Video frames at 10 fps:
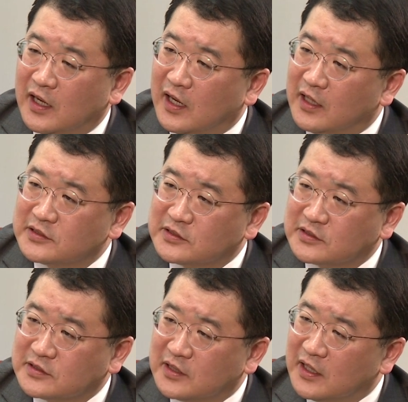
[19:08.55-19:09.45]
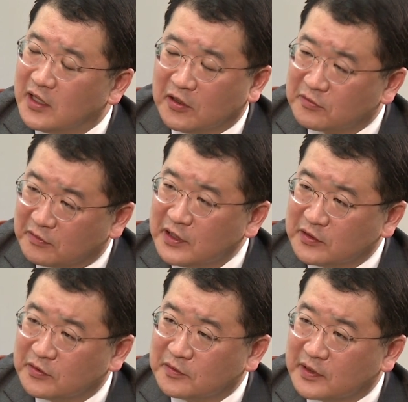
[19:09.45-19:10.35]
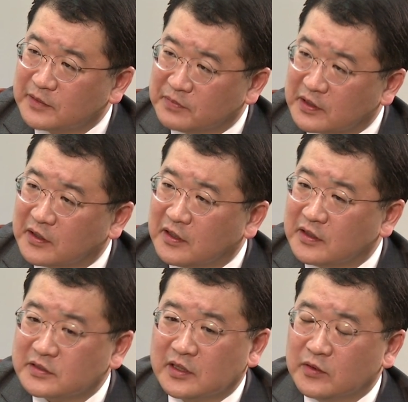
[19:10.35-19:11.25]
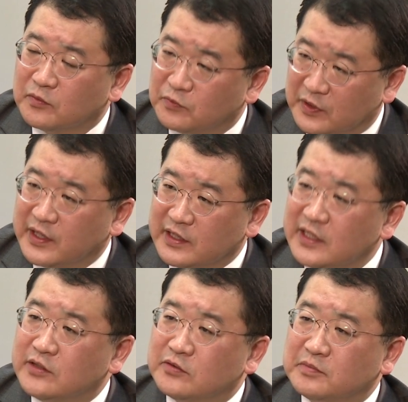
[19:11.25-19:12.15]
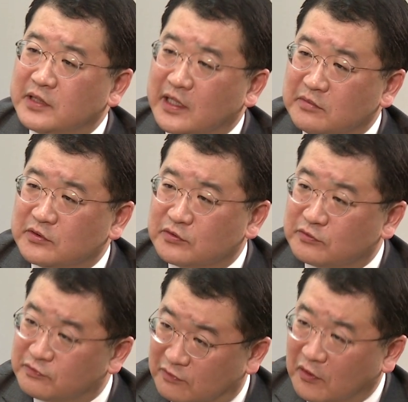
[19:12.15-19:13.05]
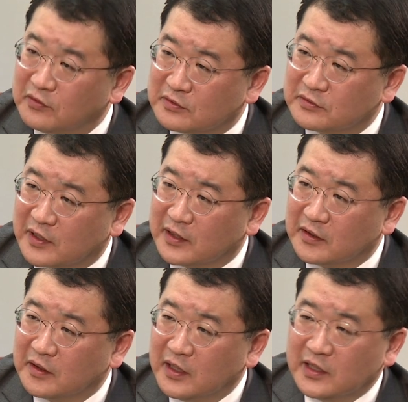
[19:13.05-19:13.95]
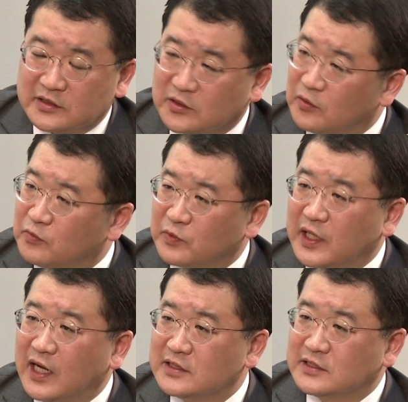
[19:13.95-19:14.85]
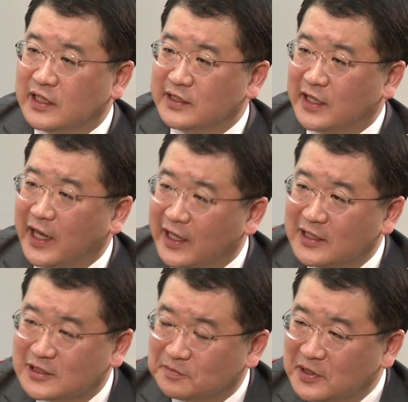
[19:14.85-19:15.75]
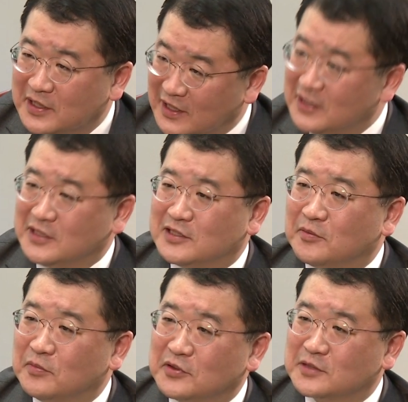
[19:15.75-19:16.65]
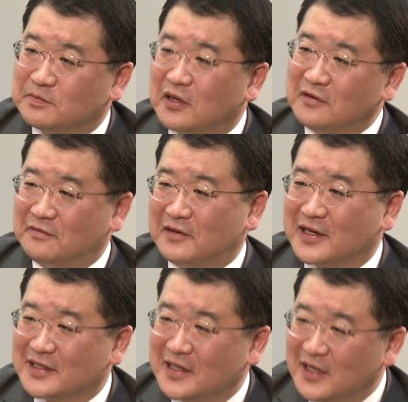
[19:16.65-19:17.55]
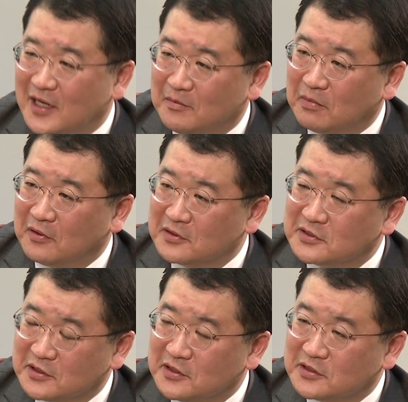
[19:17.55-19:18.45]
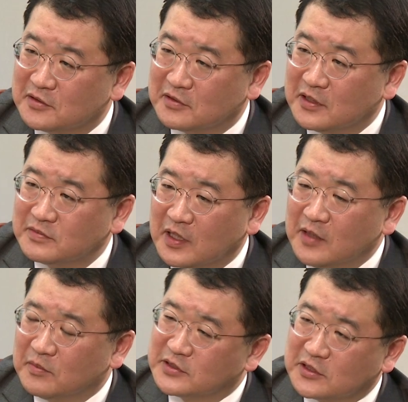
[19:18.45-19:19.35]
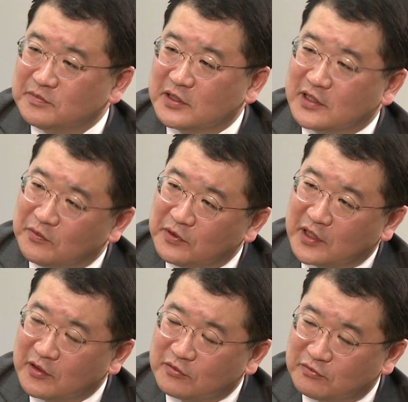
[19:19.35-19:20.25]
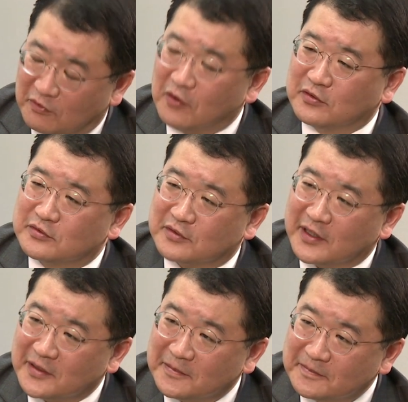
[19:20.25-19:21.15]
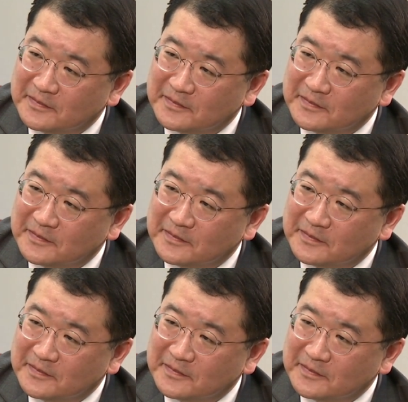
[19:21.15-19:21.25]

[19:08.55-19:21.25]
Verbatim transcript: uh, uh agreed to it because we need to be able to grow together. So we're not saying the NSP is the most perfect uh, policy initiatives, but something that we can grow together.